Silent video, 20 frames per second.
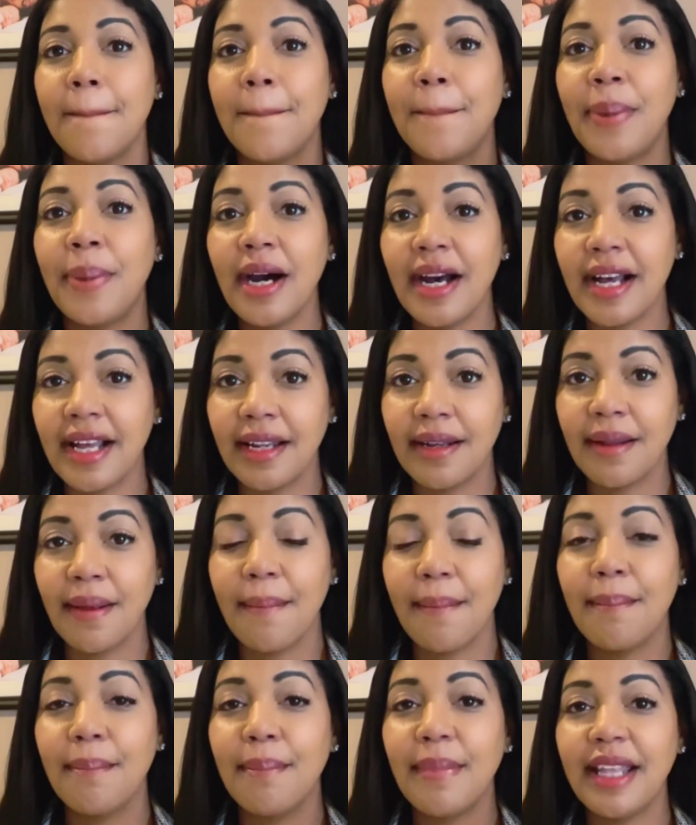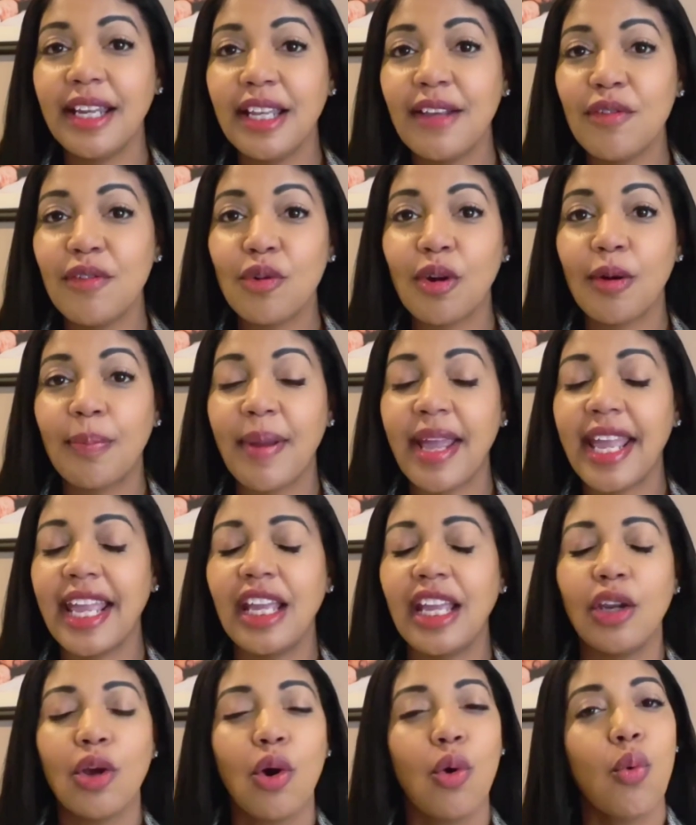But many of you are
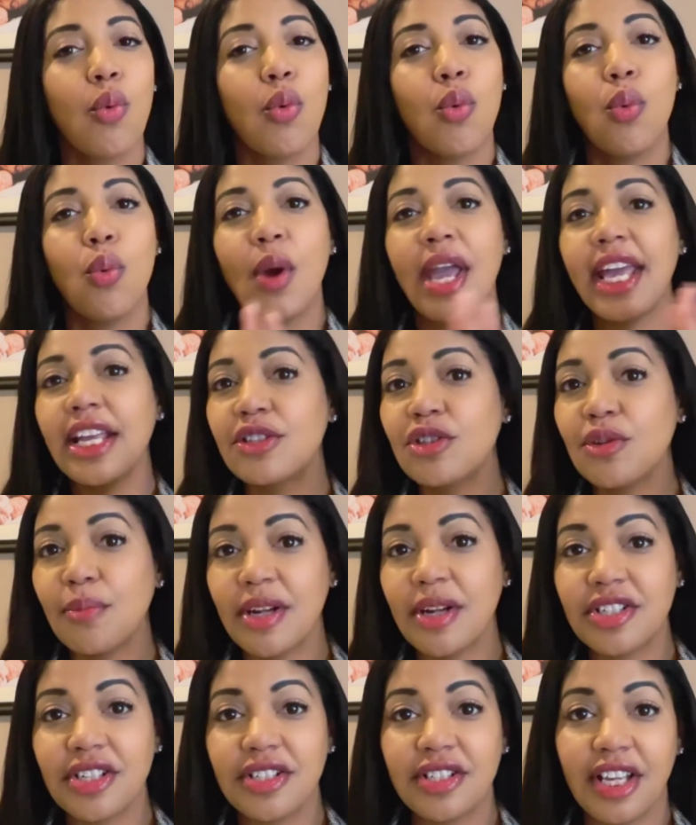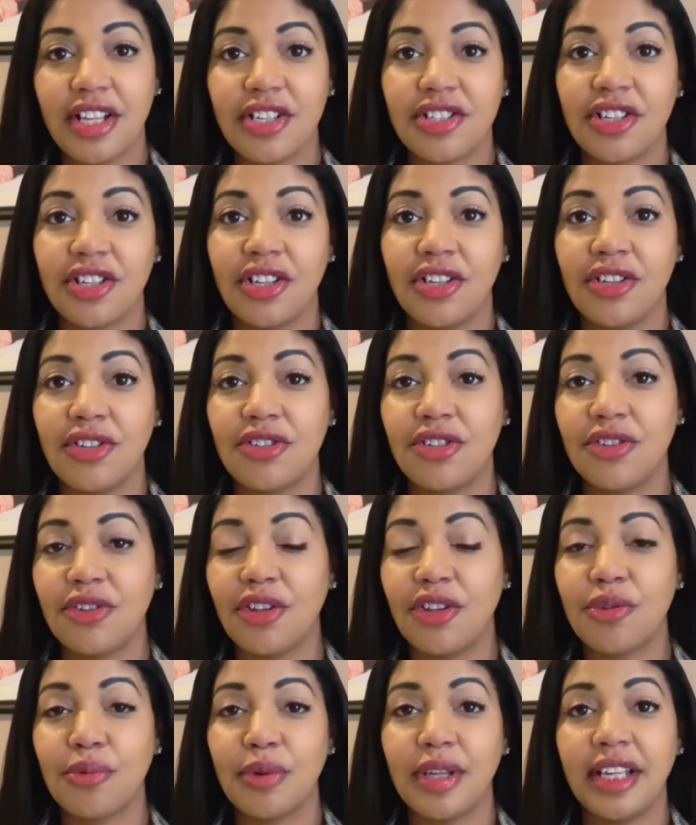paying way too much attention to the
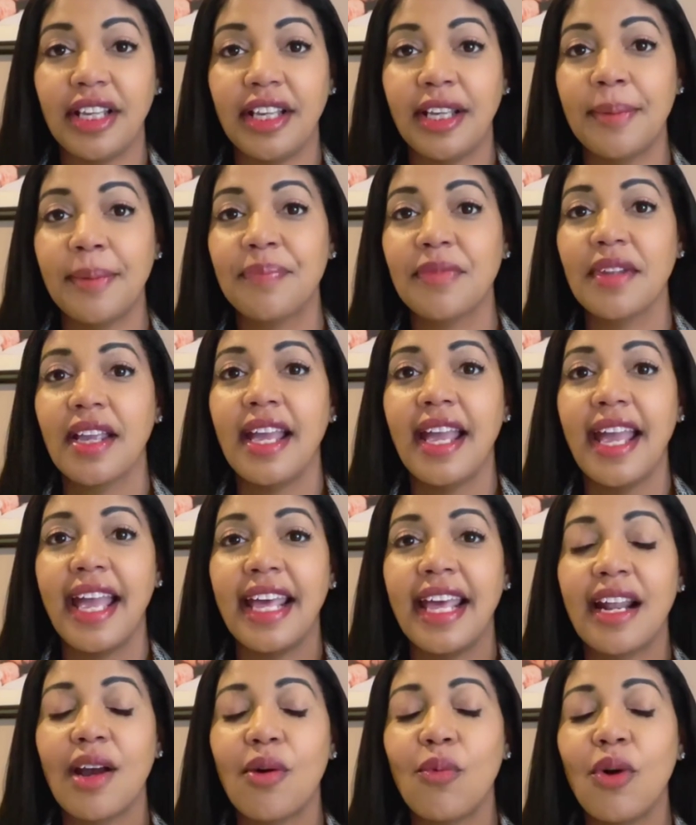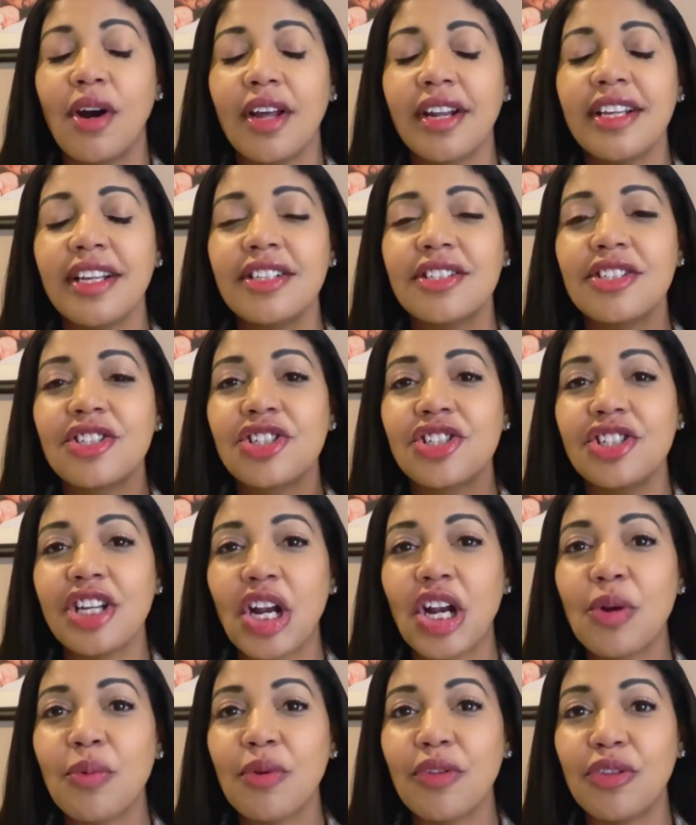3D. And I want to
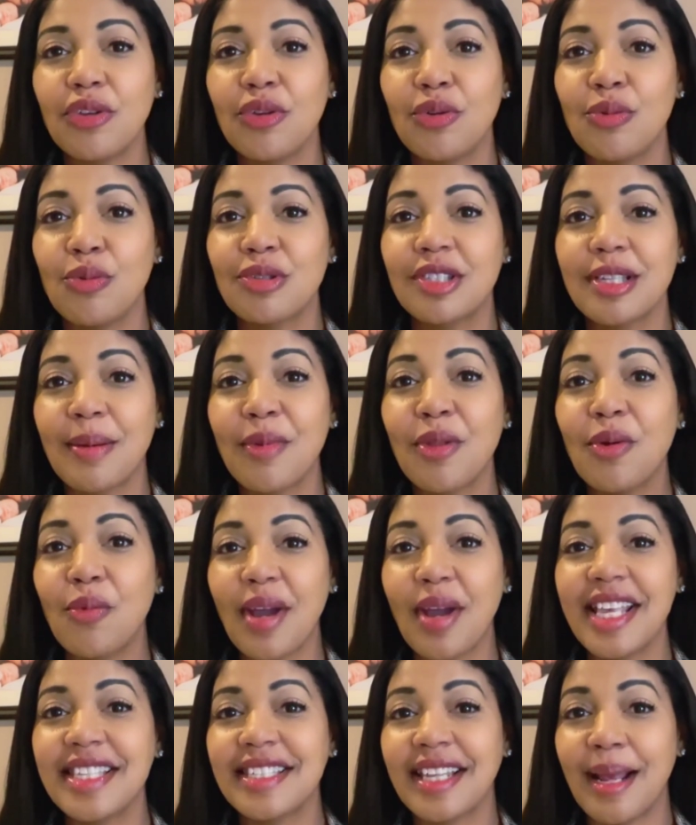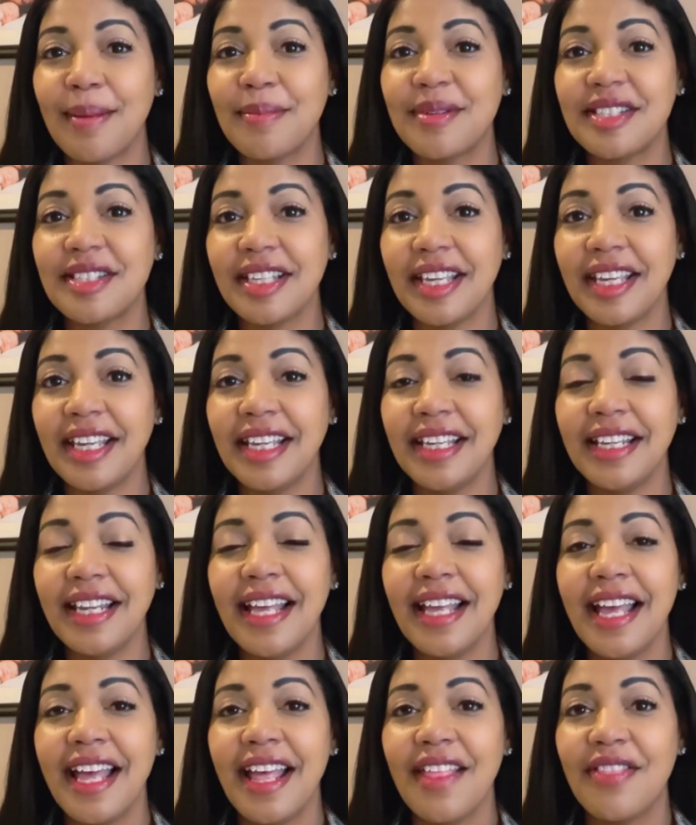share with you some of the ways that I'm
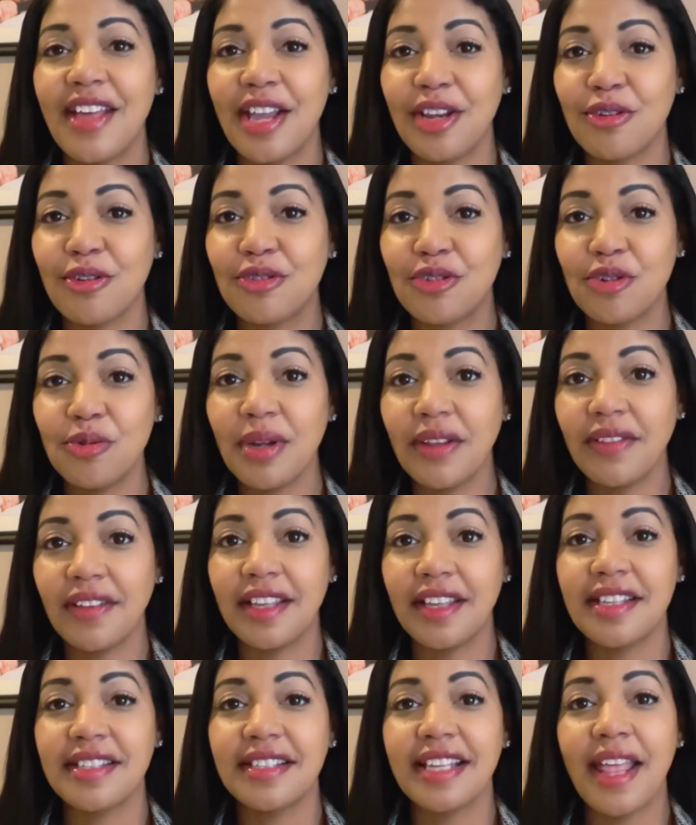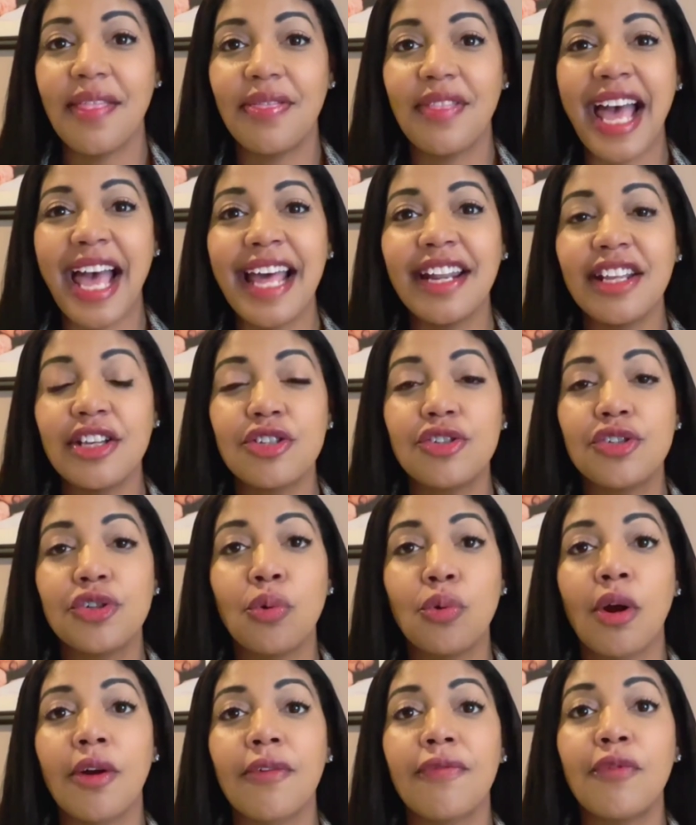seeing that you're doing this, and that is
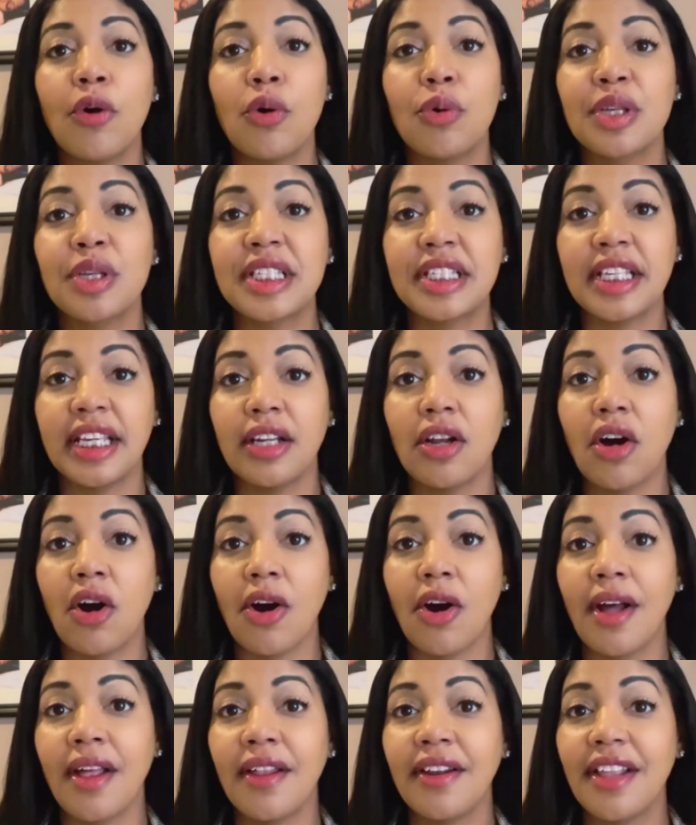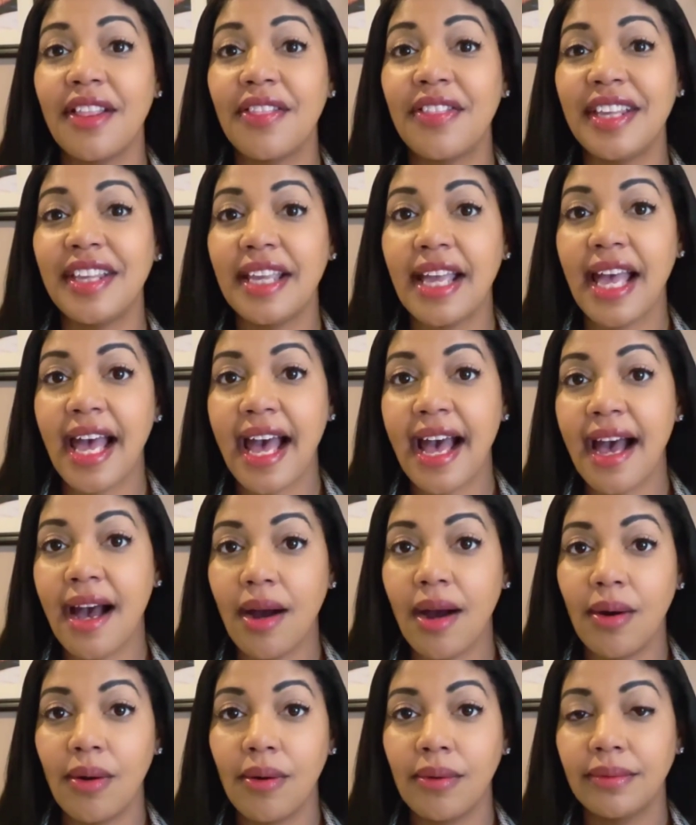you are focusing on the
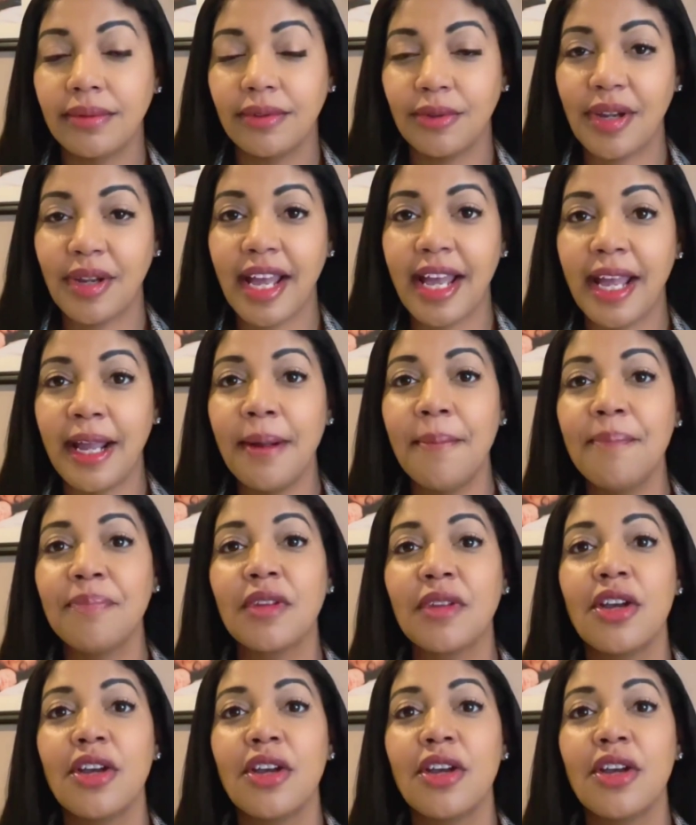how, okay?